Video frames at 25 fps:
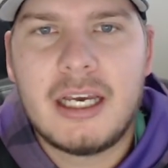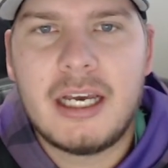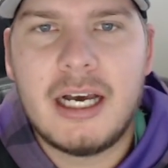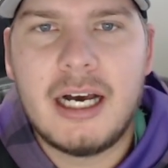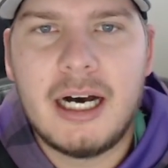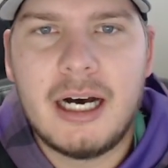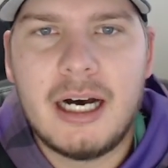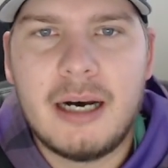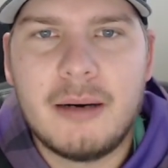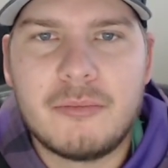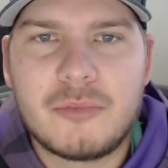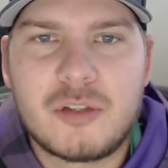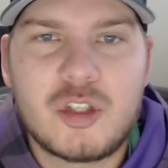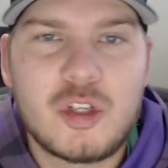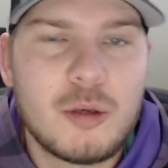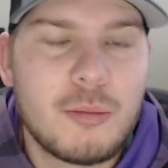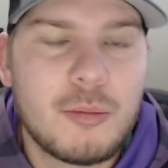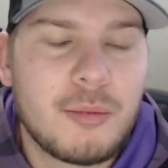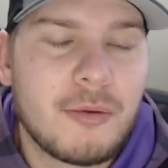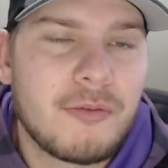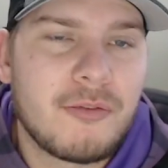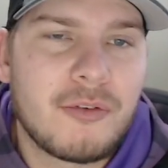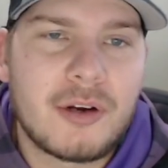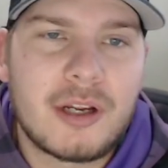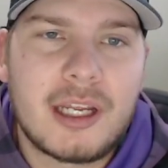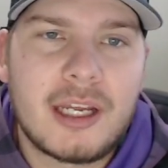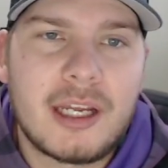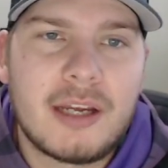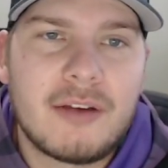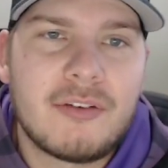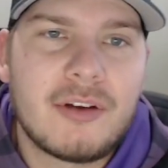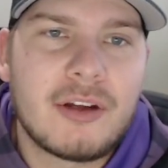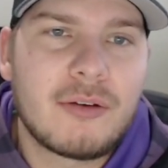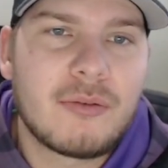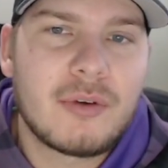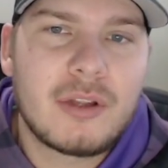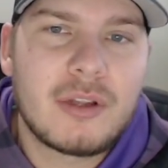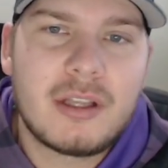Um, super
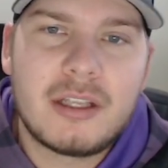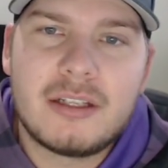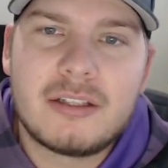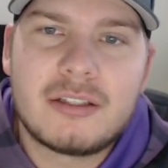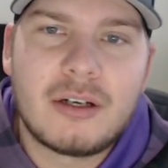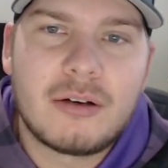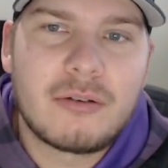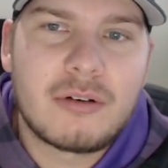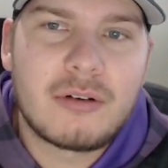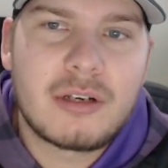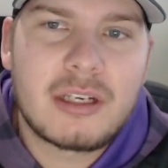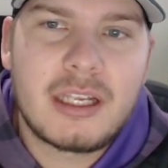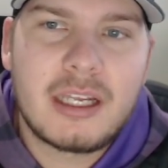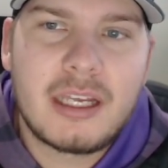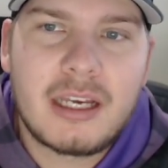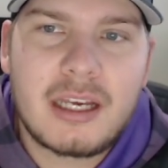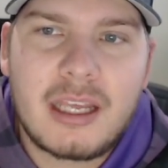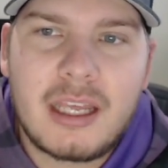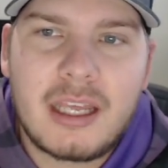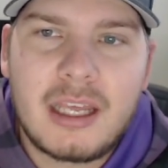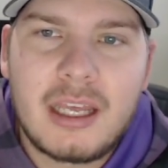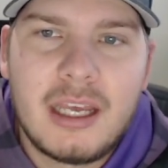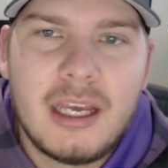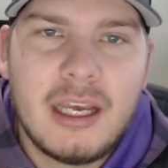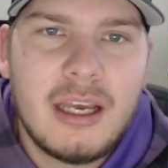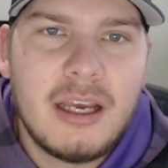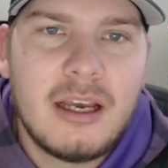forgiving, really don't kick.